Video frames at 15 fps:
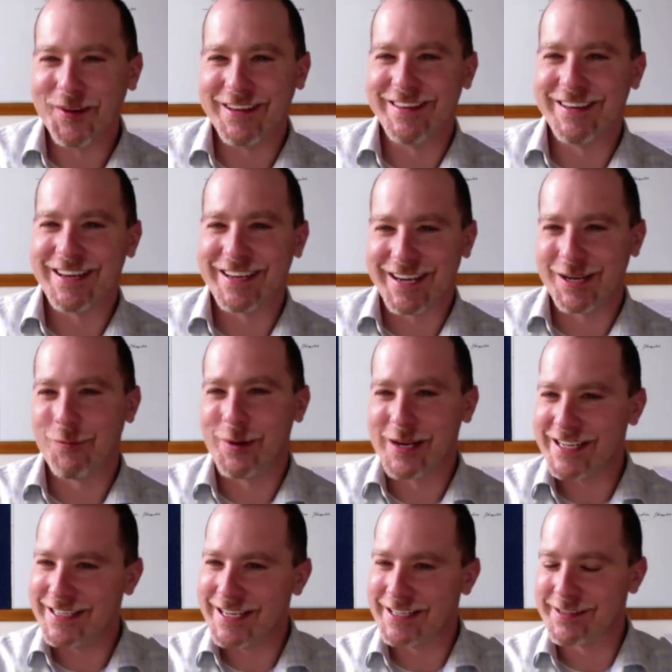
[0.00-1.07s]
I think I kind of
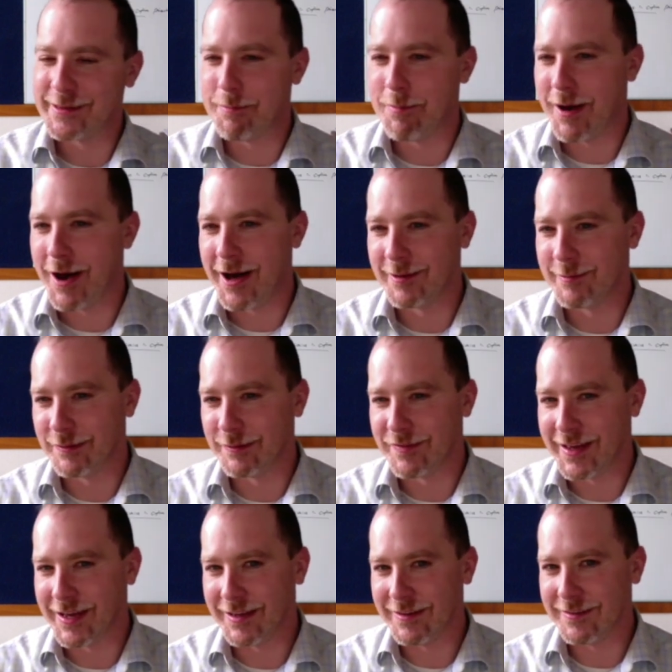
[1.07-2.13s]
wanted to get to the bottom of
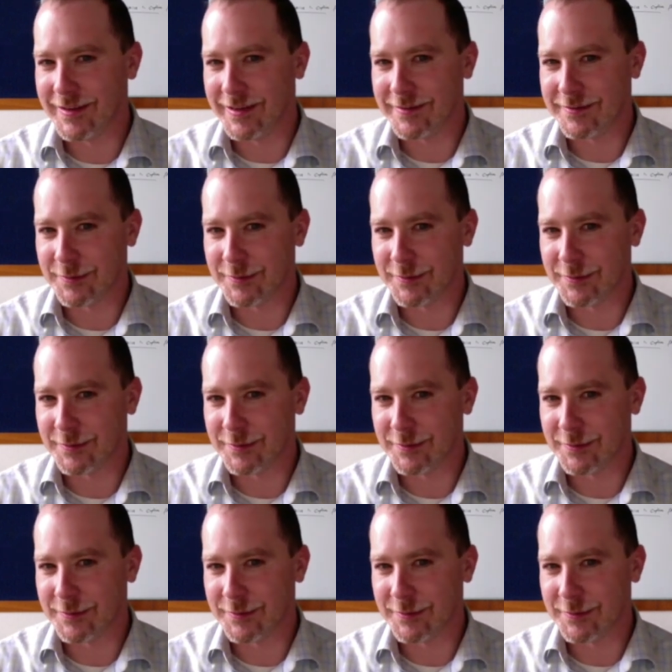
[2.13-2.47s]
that